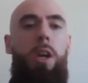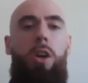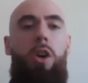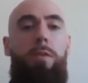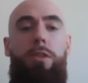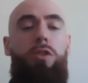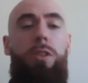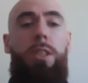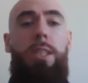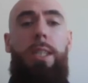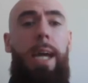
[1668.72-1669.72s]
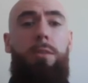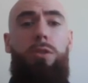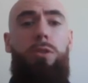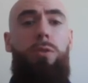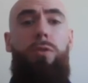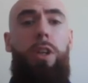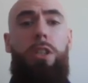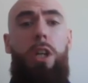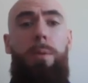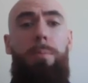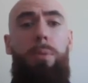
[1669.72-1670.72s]
Coventry City Council, for
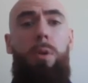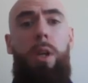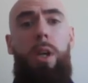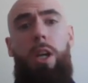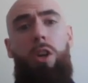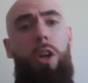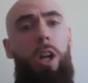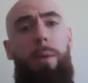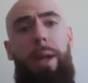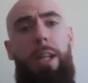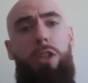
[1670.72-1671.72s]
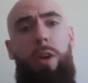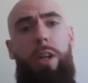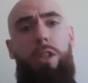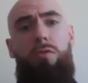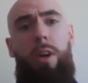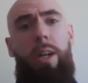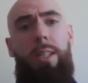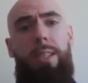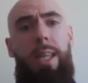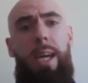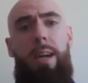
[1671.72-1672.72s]
example, you look at our penetration
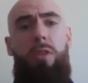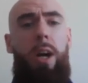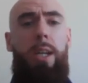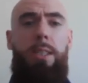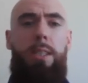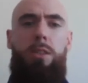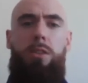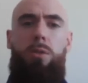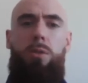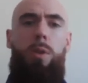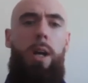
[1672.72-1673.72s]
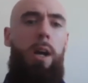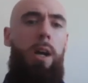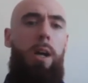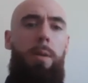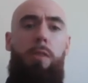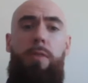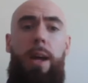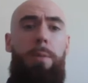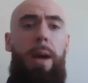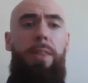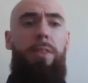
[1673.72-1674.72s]
rates, they're rising to around
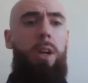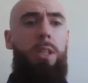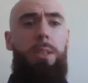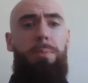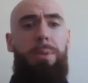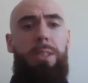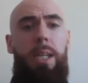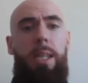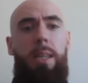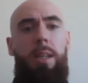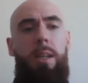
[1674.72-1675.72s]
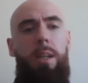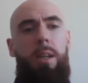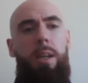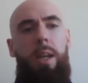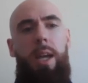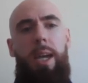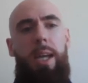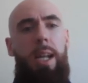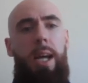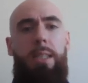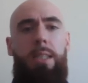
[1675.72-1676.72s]
about 30%
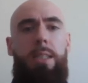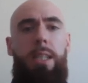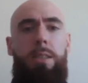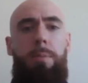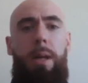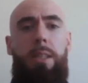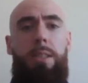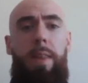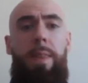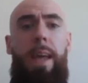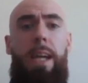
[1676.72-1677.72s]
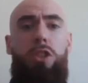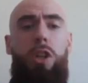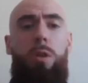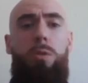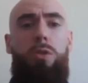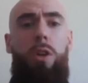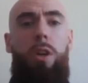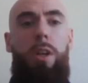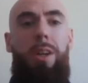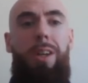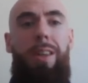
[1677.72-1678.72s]
in under 6 months. I think that shows that
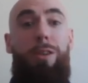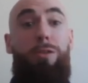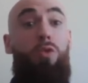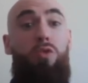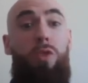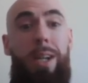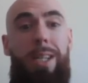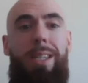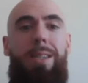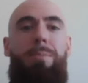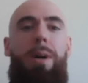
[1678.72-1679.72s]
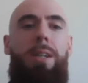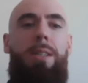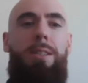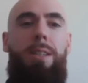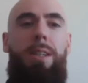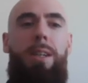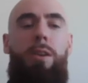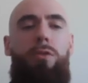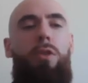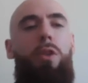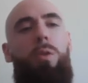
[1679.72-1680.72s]
there was already a demand
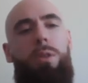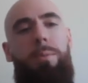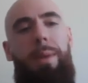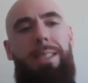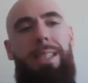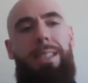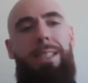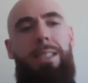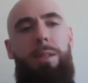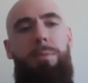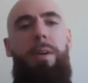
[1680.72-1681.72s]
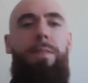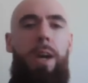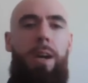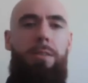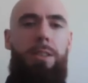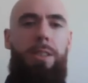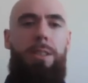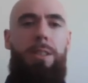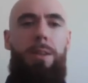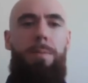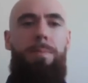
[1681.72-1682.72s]
for an automatic system, a fairer
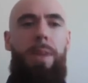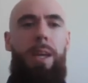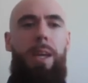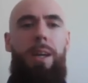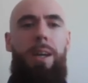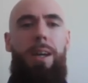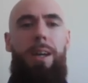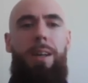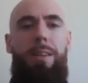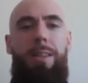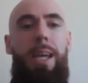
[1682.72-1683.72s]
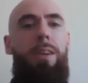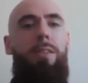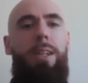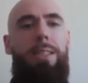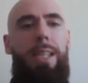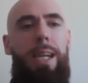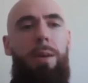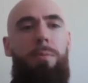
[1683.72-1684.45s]
system, dare I say, a